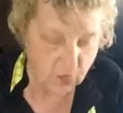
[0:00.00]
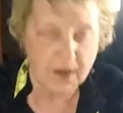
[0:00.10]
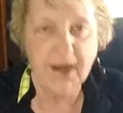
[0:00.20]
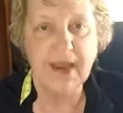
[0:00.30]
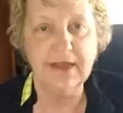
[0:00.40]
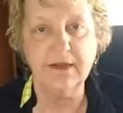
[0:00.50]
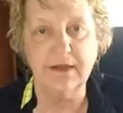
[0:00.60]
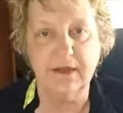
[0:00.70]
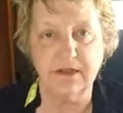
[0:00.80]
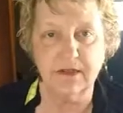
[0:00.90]
you want to
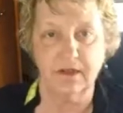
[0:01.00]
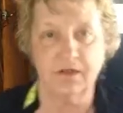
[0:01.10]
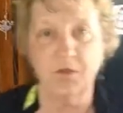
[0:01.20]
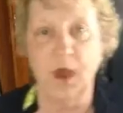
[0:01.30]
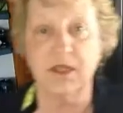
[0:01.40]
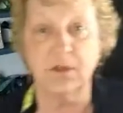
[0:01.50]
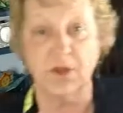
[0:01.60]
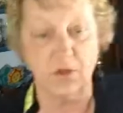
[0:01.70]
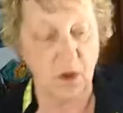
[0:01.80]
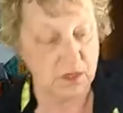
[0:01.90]
handle it as little as
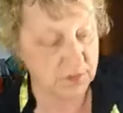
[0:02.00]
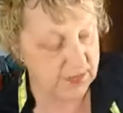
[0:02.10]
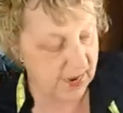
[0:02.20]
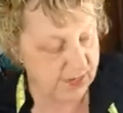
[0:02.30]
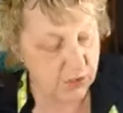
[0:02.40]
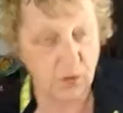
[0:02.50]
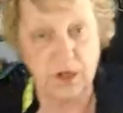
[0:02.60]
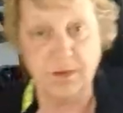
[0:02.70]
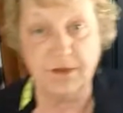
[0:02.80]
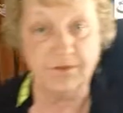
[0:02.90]
possible. You want it to be tender, you
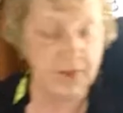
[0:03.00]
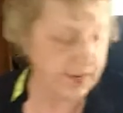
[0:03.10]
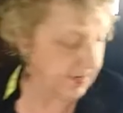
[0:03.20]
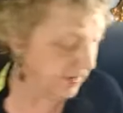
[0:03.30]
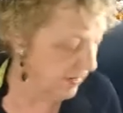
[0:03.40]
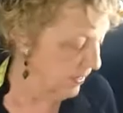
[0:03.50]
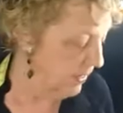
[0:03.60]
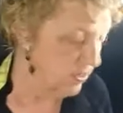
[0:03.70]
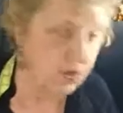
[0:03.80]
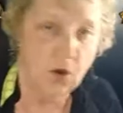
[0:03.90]
want it to be flaky.
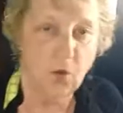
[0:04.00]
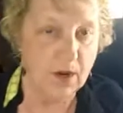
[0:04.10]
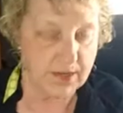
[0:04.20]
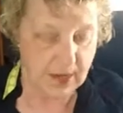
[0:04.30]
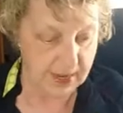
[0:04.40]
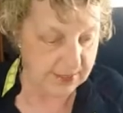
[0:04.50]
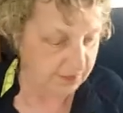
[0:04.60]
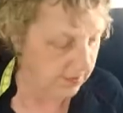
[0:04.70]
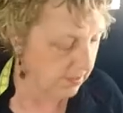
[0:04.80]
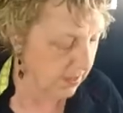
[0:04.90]
You don't want it to
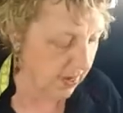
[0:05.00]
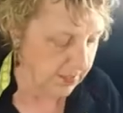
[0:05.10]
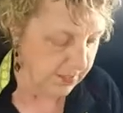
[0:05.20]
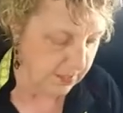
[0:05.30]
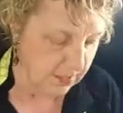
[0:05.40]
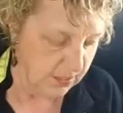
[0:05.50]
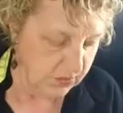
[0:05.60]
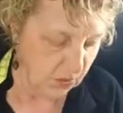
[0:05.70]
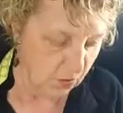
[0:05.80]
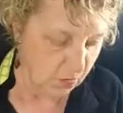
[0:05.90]
handle it a lot.
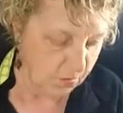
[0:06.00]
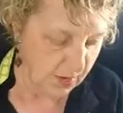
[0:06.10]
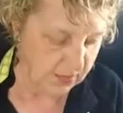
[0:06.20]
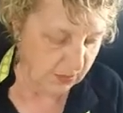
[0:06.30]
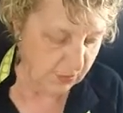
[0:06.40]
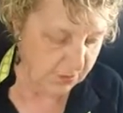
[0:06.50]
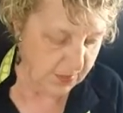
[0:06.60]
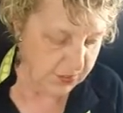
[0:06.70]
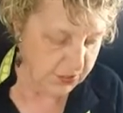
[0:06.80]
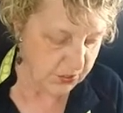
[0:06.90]
So my liquid
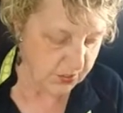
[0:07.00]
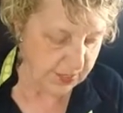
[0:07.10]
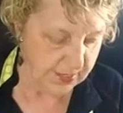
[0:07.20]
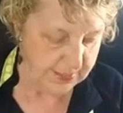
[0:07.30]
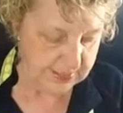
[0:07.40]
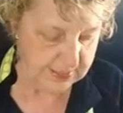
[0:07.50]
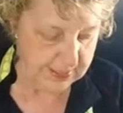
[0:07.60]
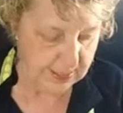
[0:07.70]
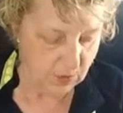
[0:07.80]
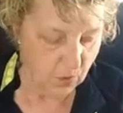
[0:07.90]
mixture is
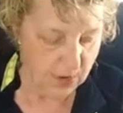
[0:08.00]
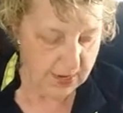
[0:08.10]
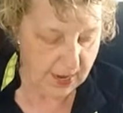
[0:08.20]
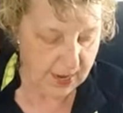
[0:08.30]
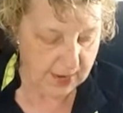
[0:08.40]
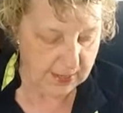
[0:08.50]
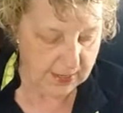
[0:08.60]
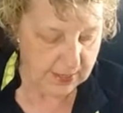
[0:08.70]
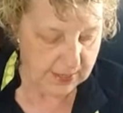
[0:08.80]
1 egg,